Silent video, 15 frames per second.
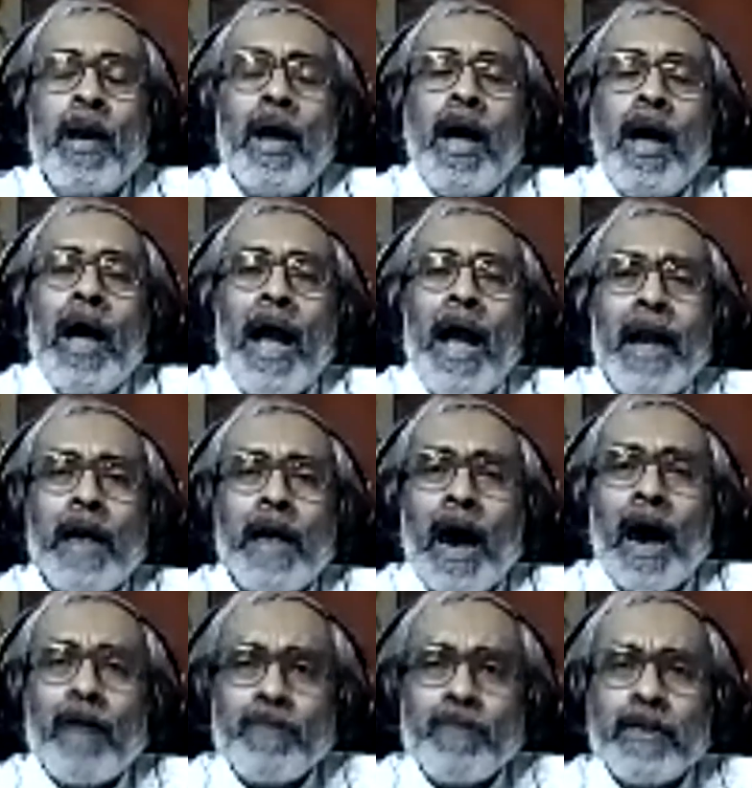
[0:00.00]
And
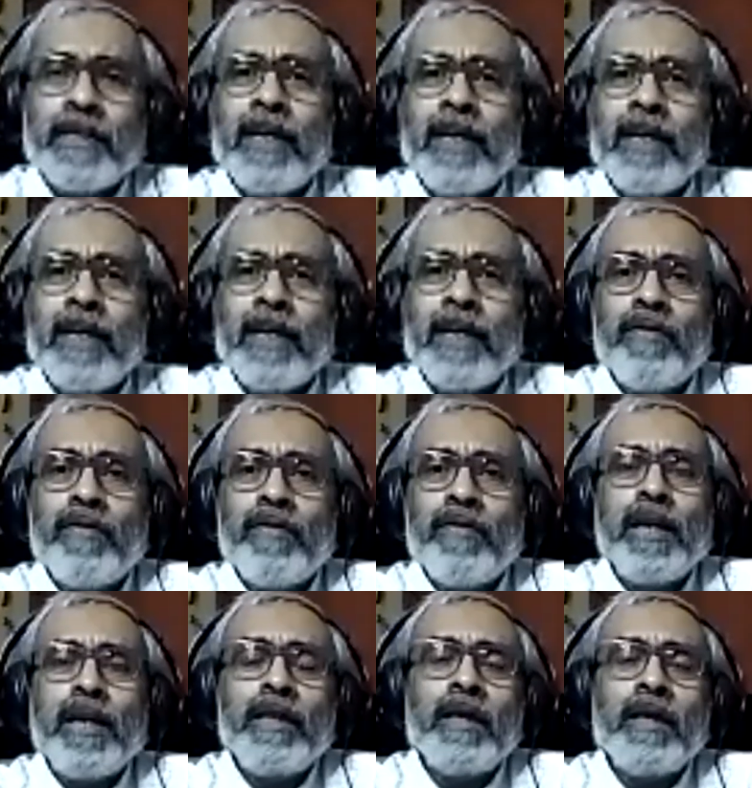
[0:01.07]
after that, when
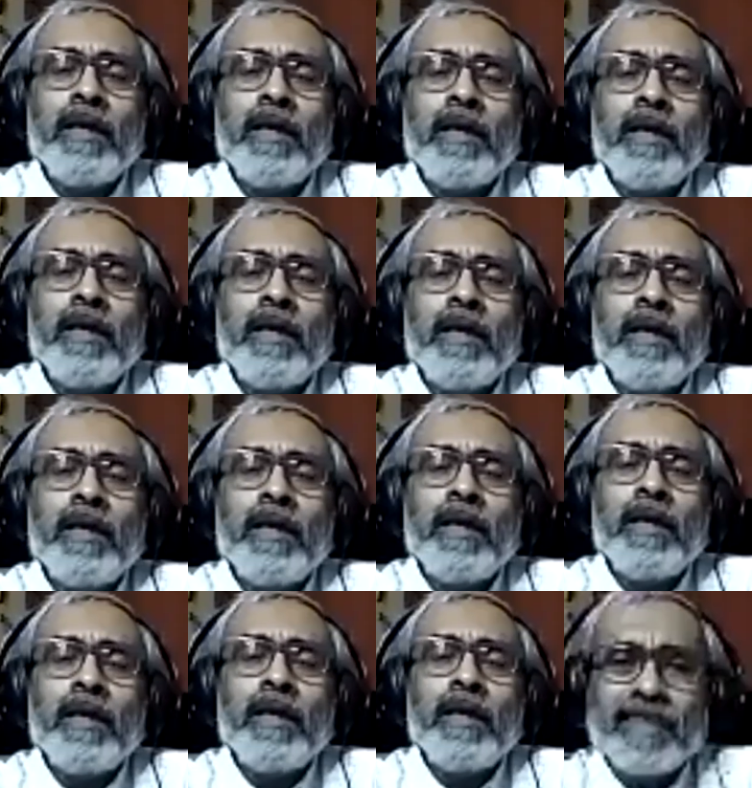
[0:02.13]
the lockdown
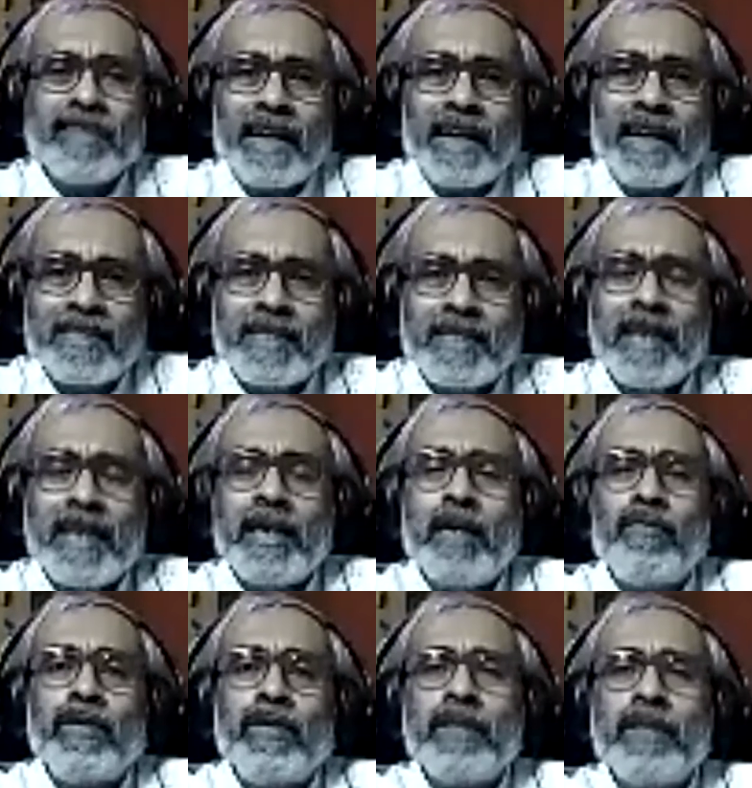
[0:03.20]
was extended, what they
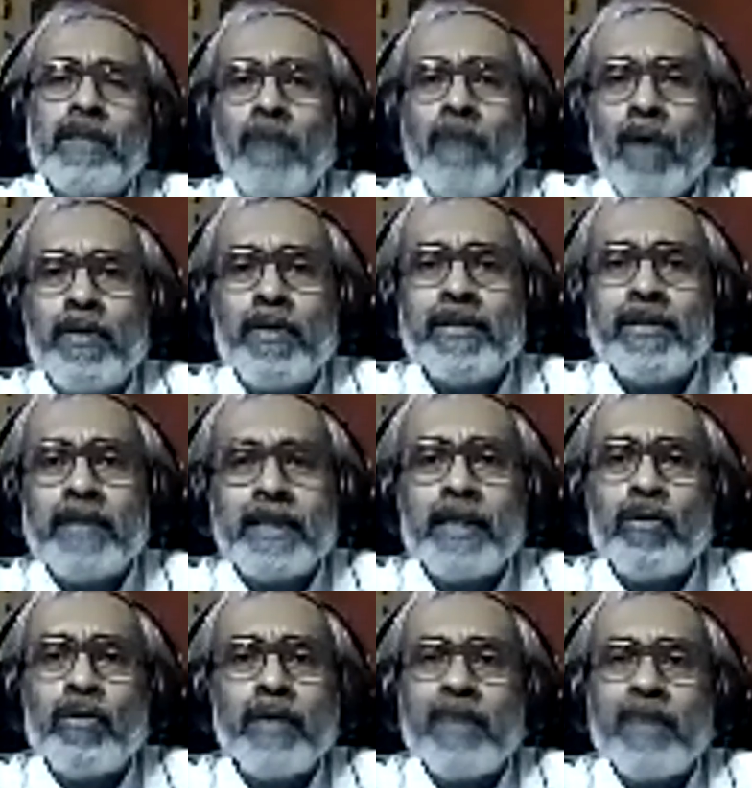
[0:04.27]
found is that they don't
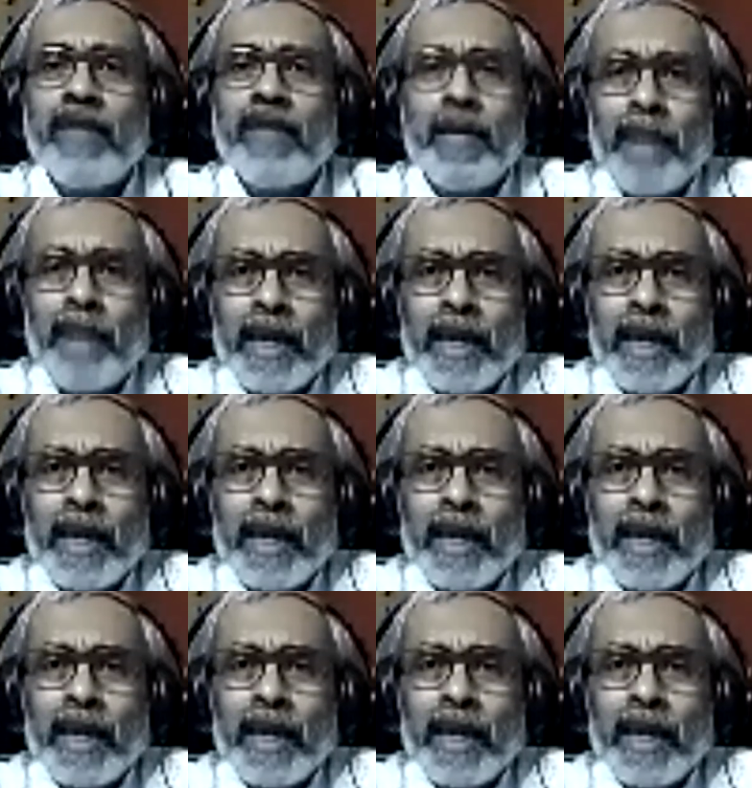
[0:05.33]
have any money